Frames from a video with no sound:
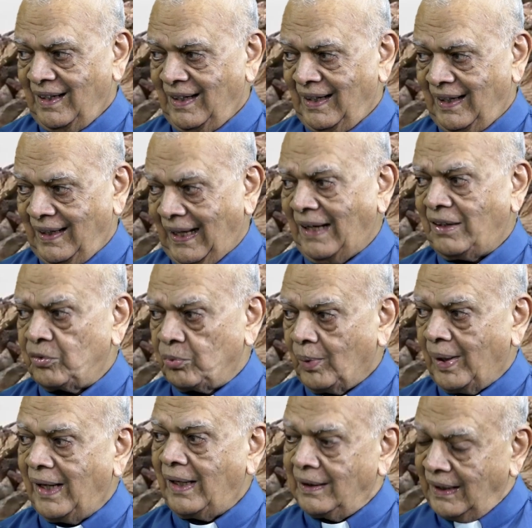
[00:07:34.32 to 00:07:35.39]
And that's
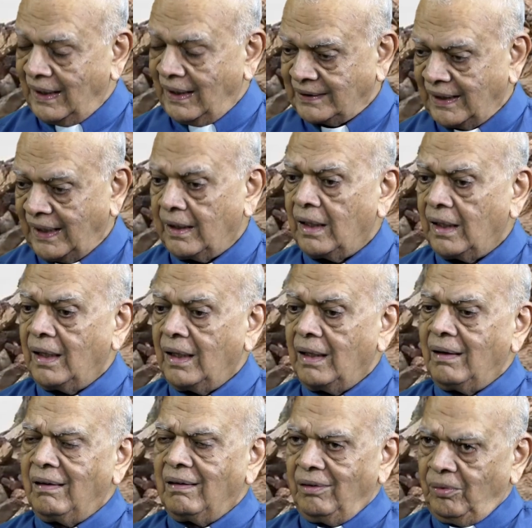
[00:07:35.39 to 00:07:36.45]
why they said,
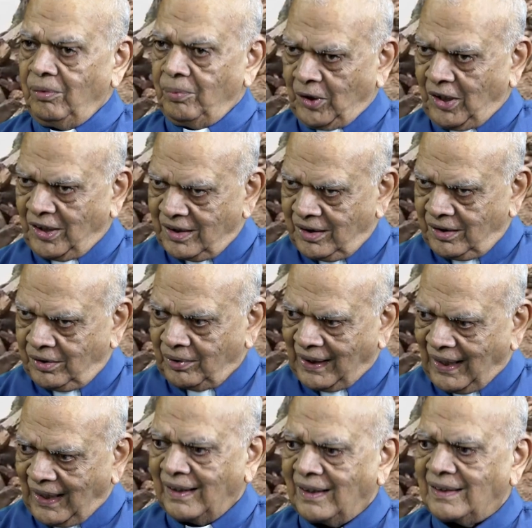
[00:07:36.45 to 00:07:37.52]
you
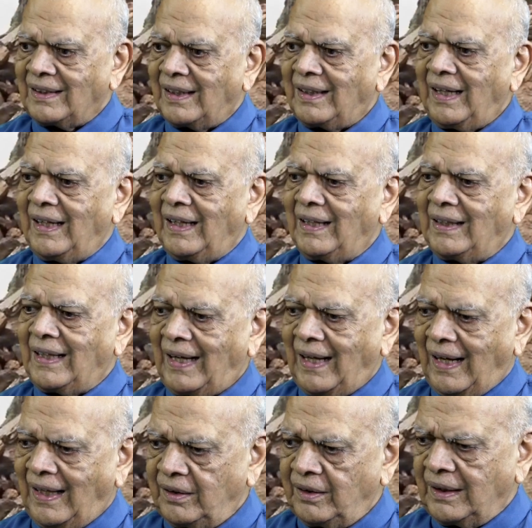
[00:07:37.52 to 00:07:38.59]
Catholics are taking that
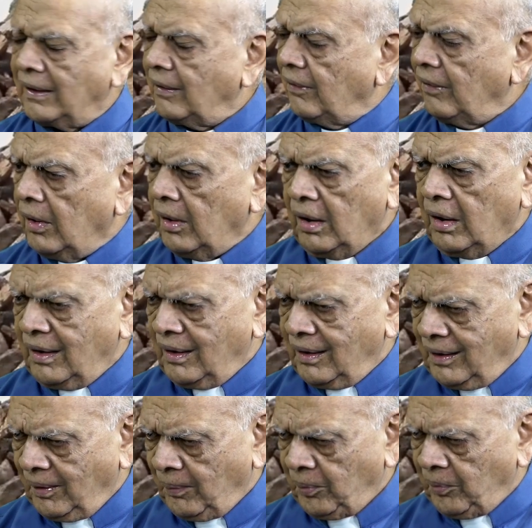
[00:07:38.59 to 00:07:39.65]
other thing.
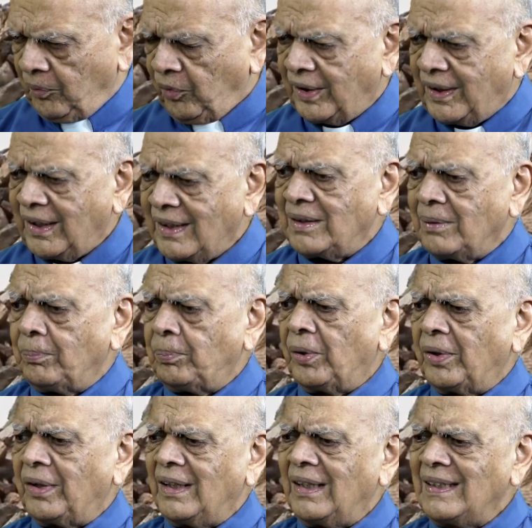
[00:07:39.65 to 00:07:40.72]
What is
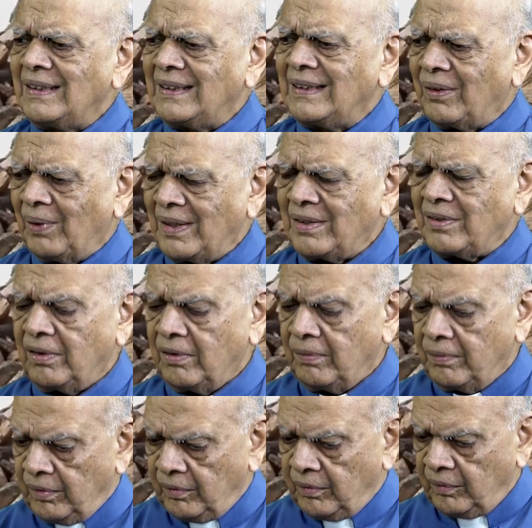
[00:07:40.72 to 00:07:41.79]
important is the question
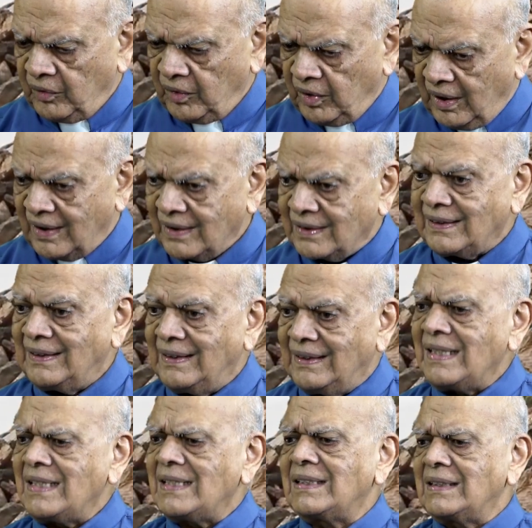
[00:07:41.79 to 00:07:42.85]
of, is
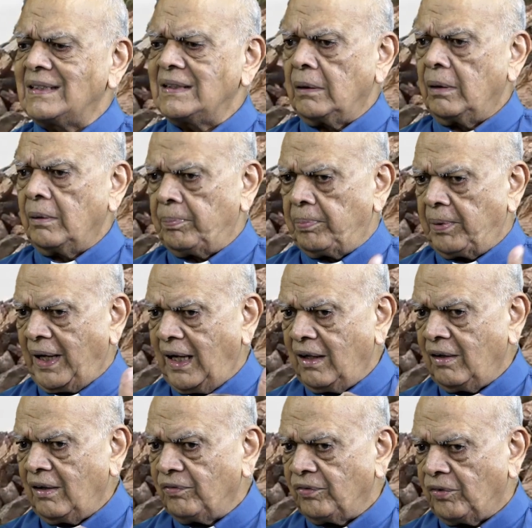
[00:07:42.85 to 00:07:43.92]
this
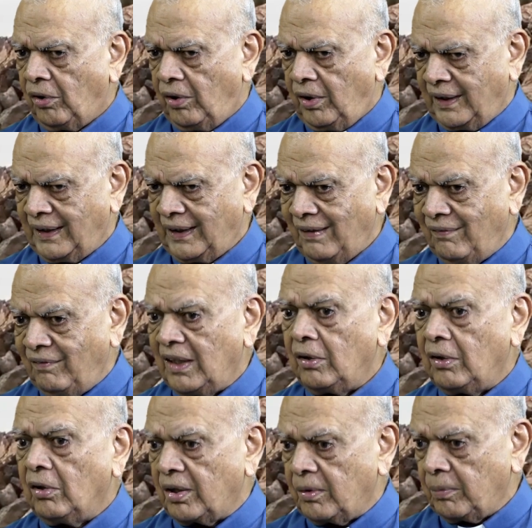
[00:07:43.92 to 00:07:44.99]
praying for? Can we
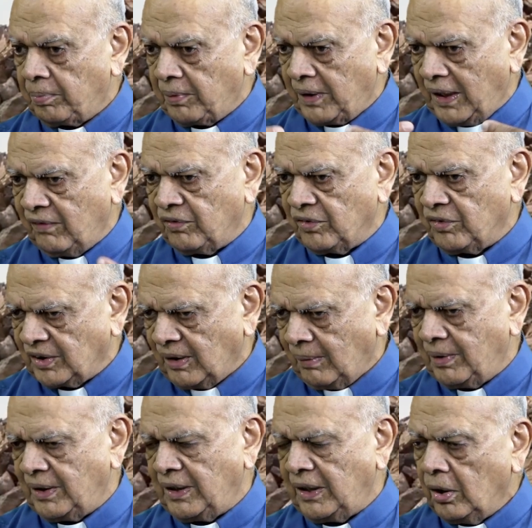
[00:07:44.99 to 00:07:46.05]
not pray for
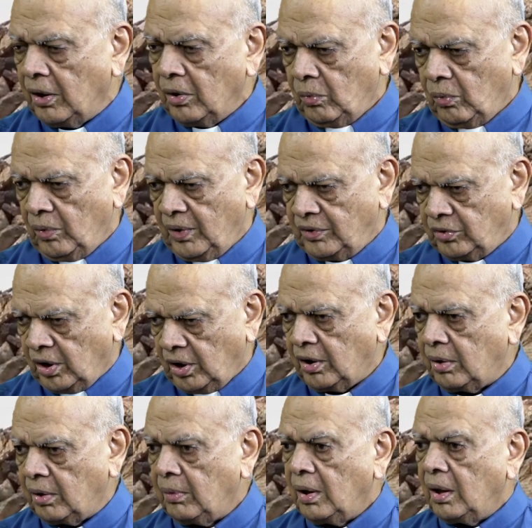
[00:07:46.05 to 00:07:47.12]
somebody who has gone
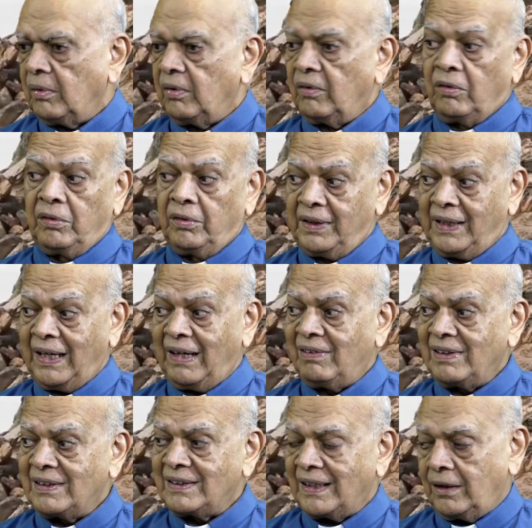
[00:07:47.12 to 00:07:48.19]
on for? They
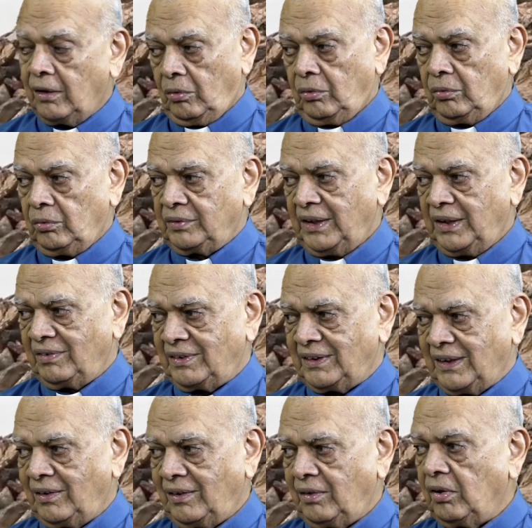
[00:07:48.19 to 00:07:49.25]
will say no. They will
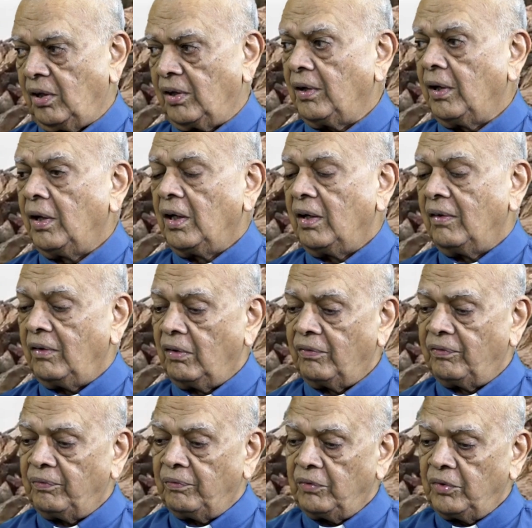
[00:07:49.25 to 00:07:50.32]
say,
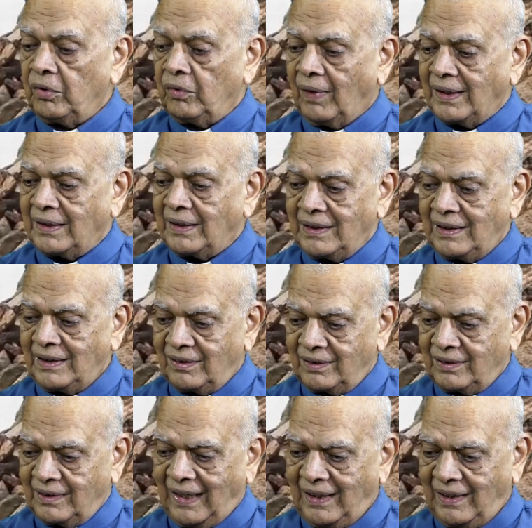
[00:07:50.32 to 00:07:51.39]
once he is
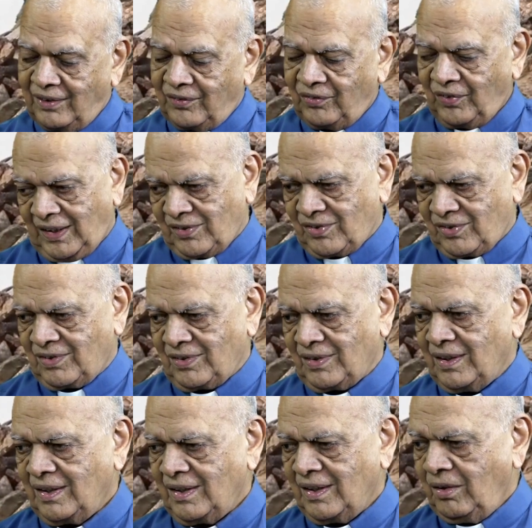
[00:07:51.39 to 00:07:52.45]
dead, he's finished.
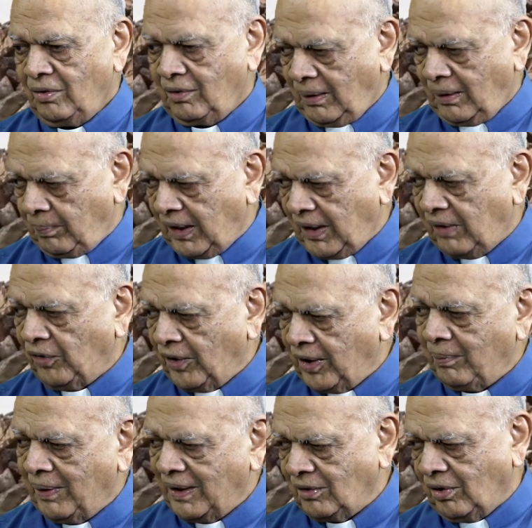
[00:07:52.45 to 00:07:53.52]
You can pray for
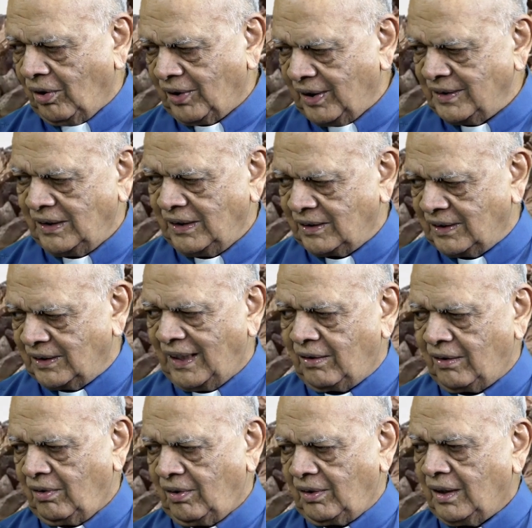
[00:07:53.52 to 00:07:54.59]
him as long as he is there
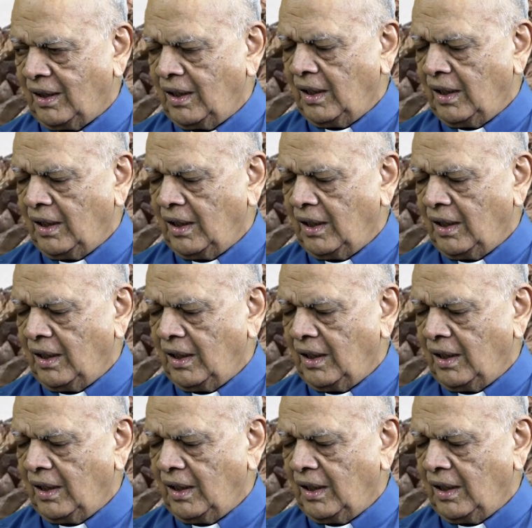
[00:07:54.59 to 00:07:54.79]
or not.